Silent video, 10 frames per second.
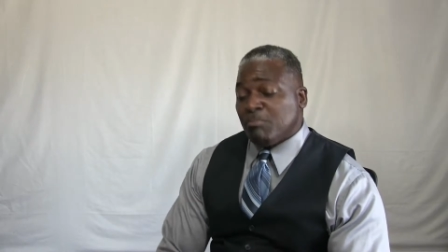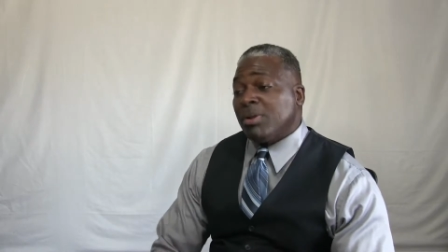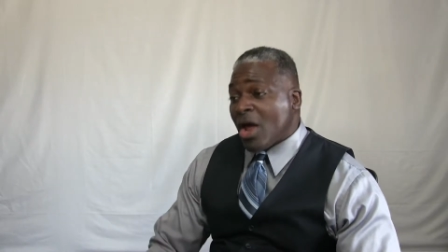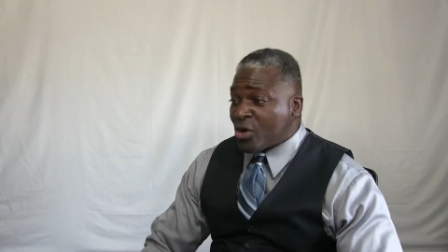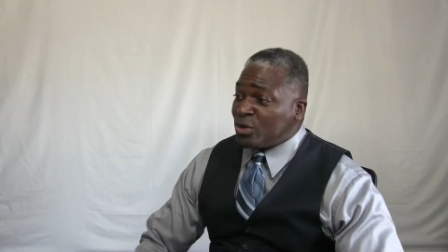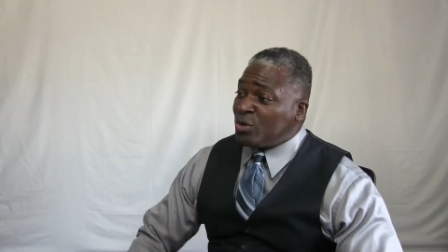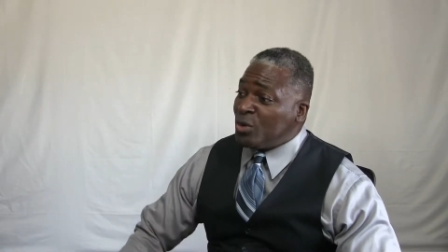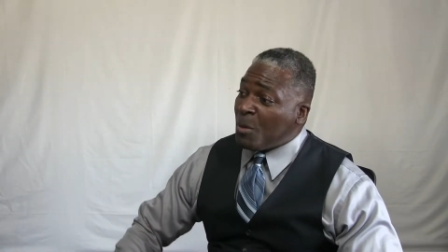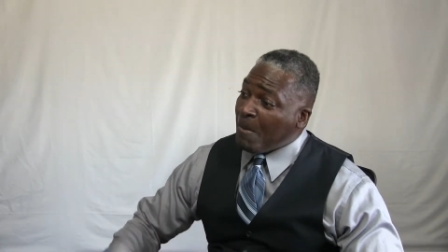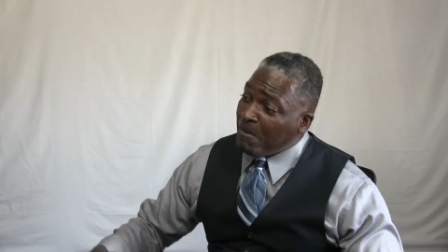
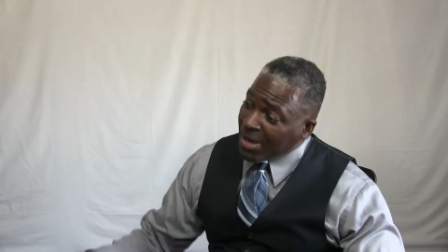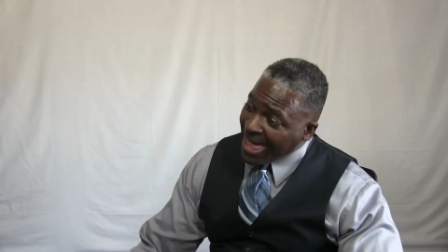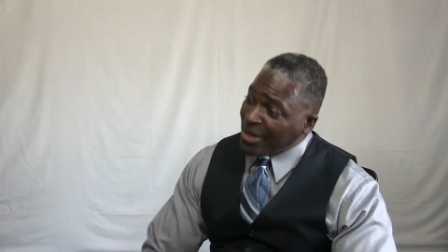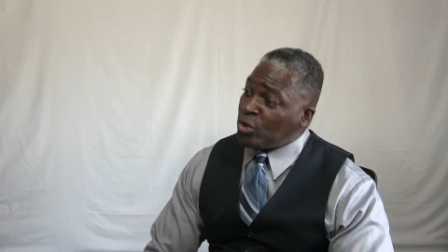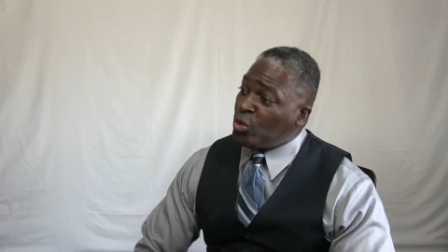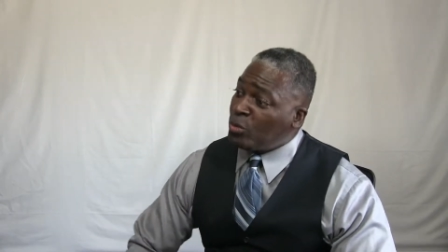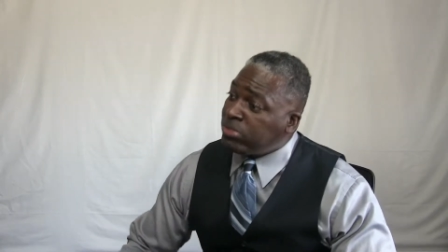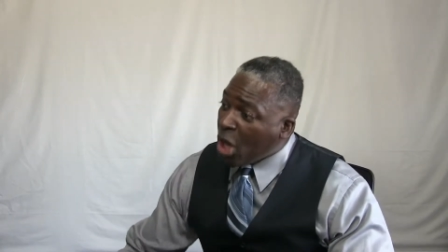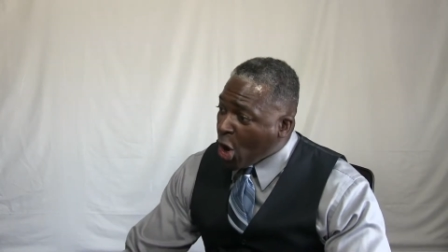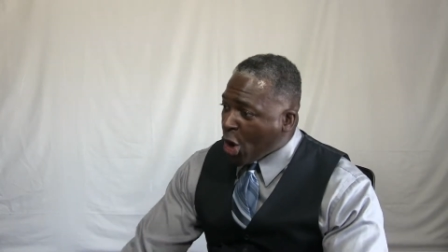Blargle, blaggle,
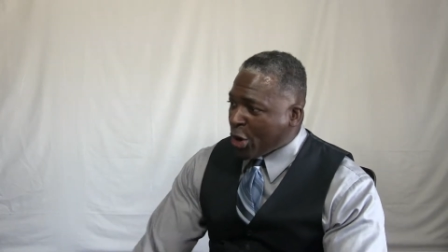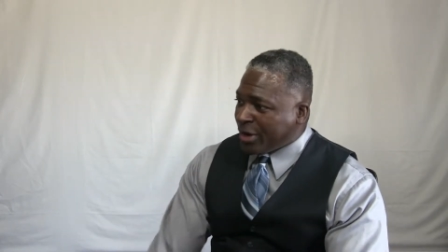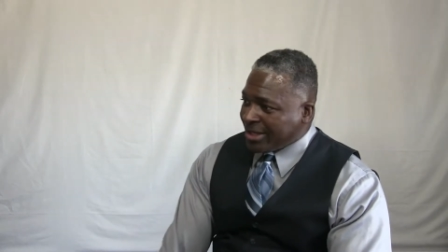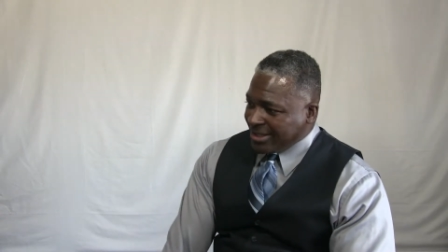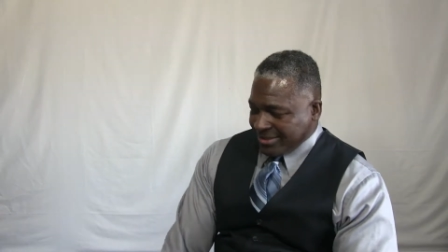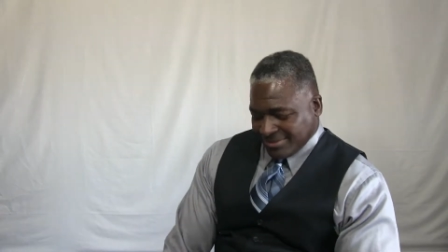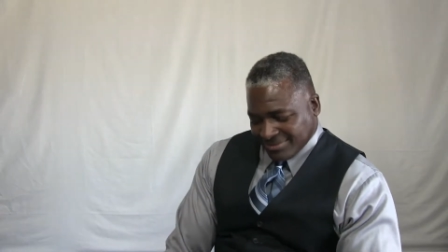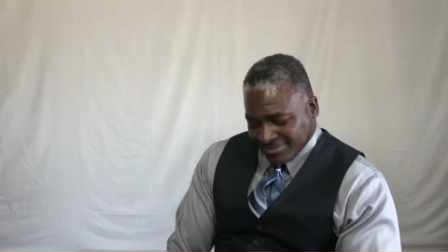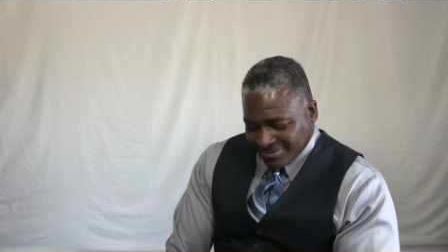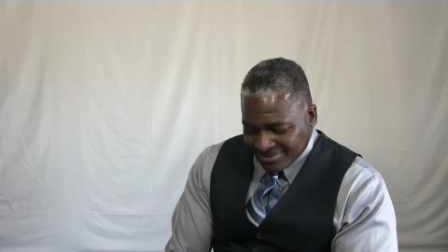blarg.
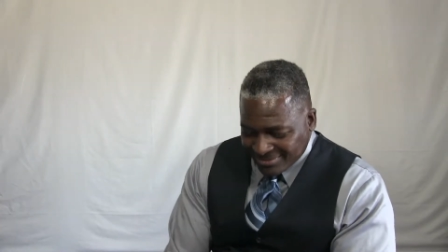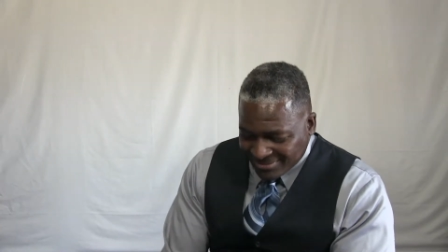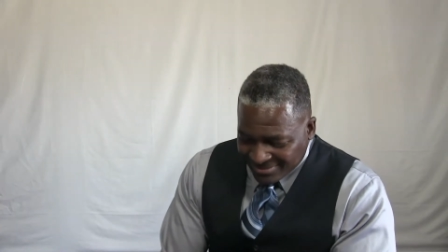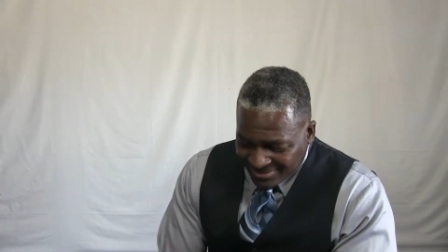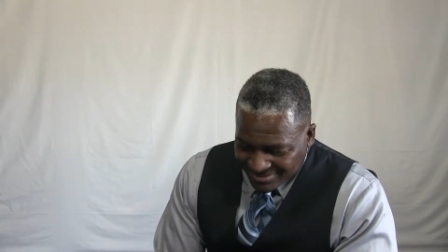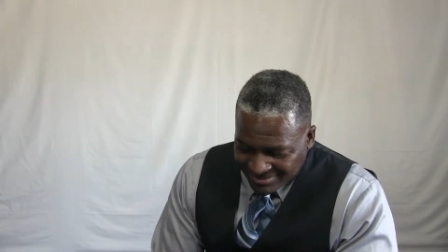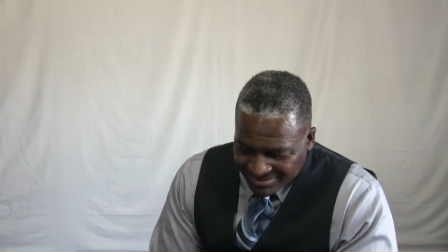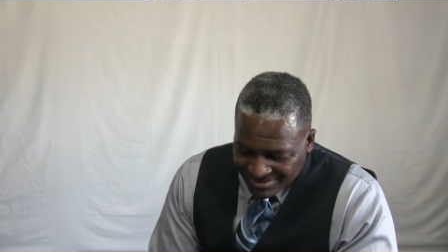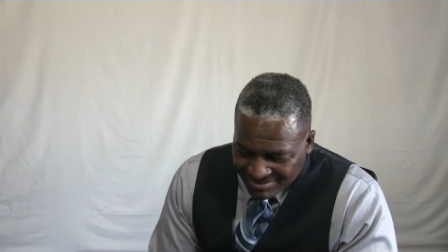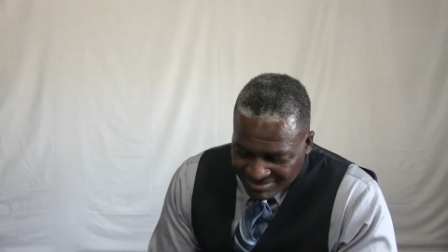Sour up. Now go
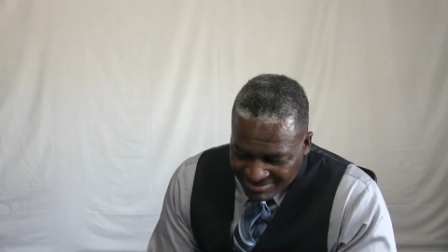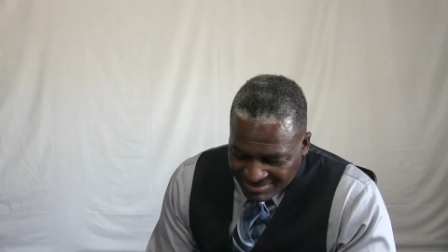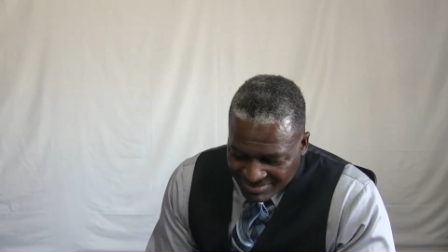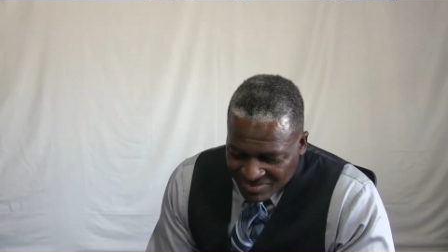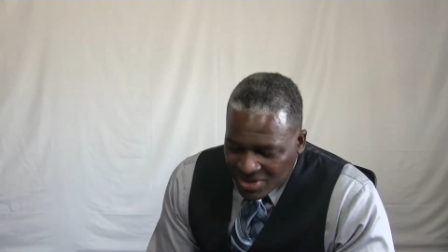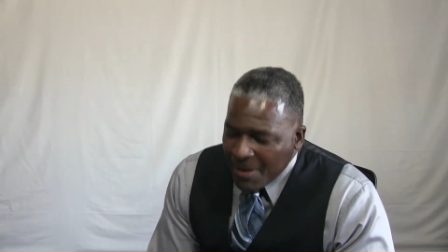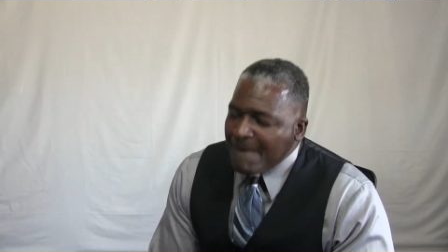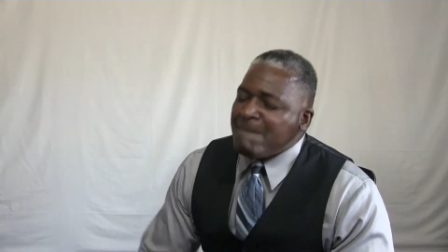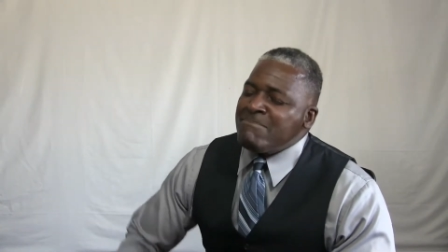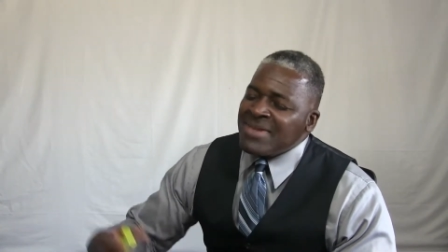mess her up with
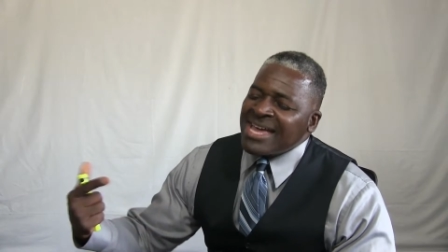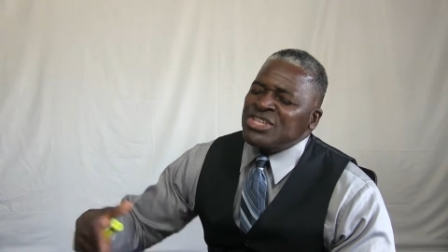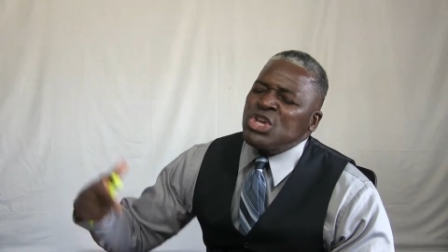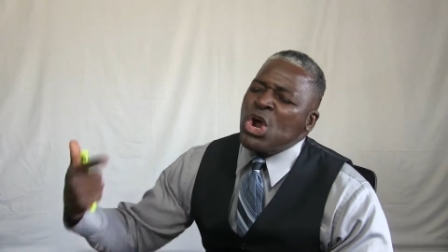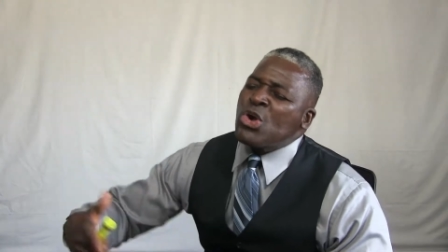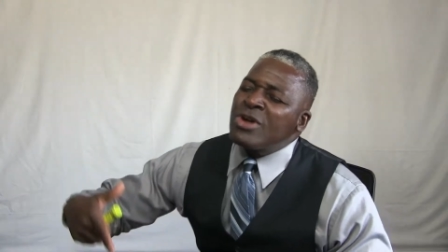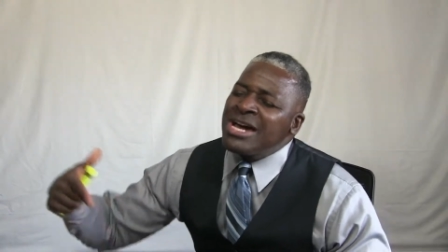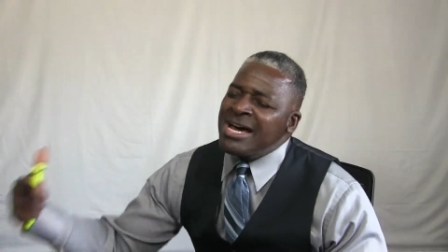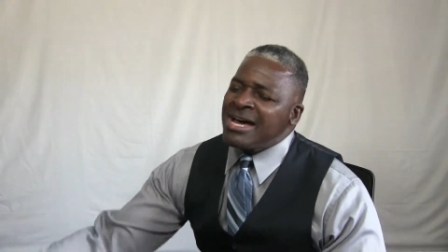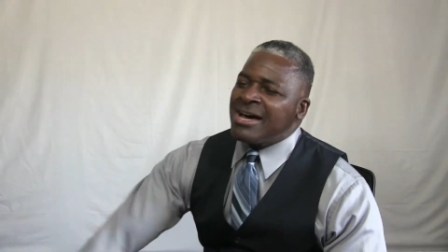flavor. Mess her
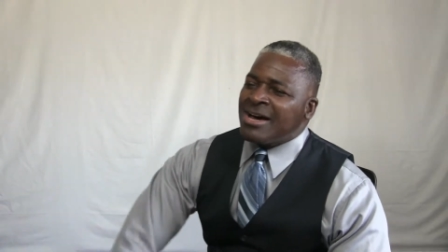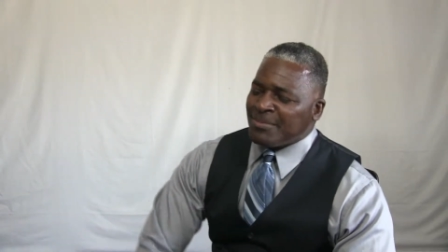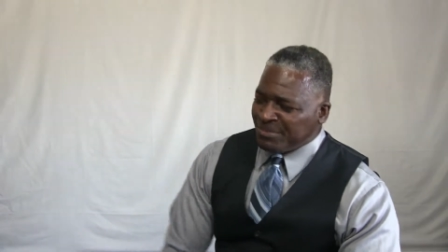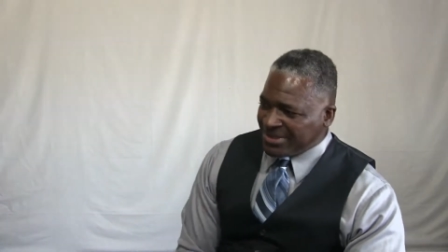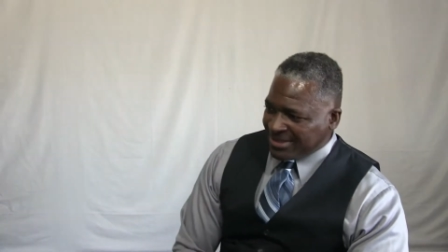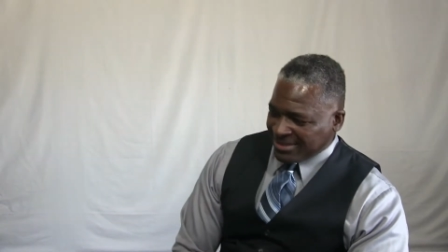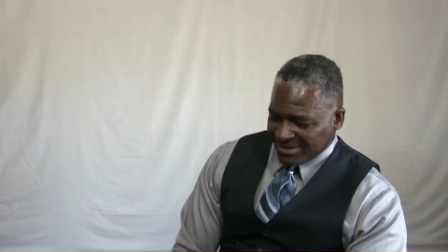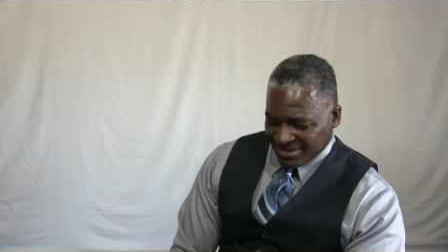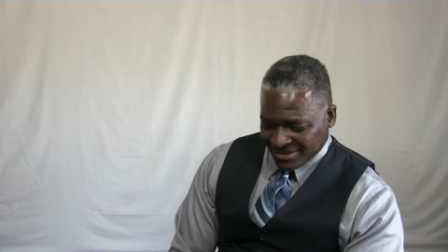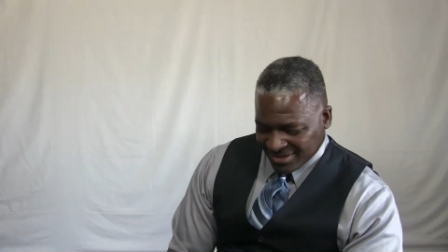up?
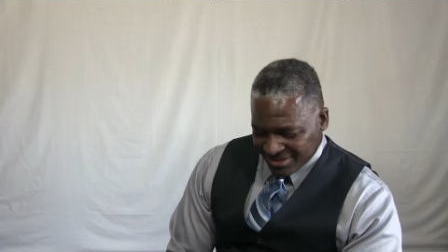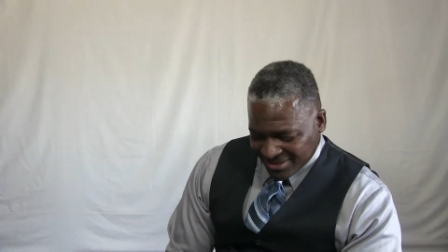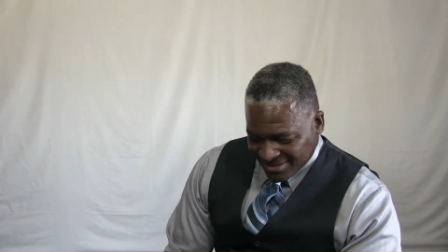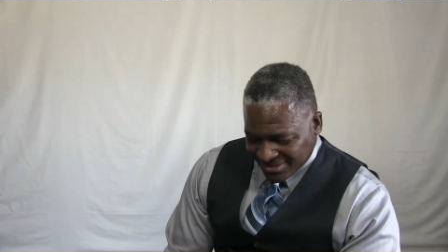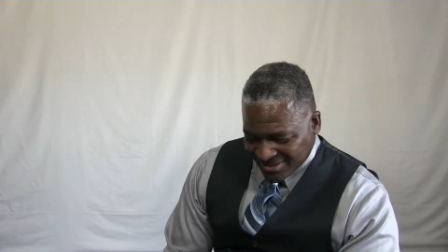That's it.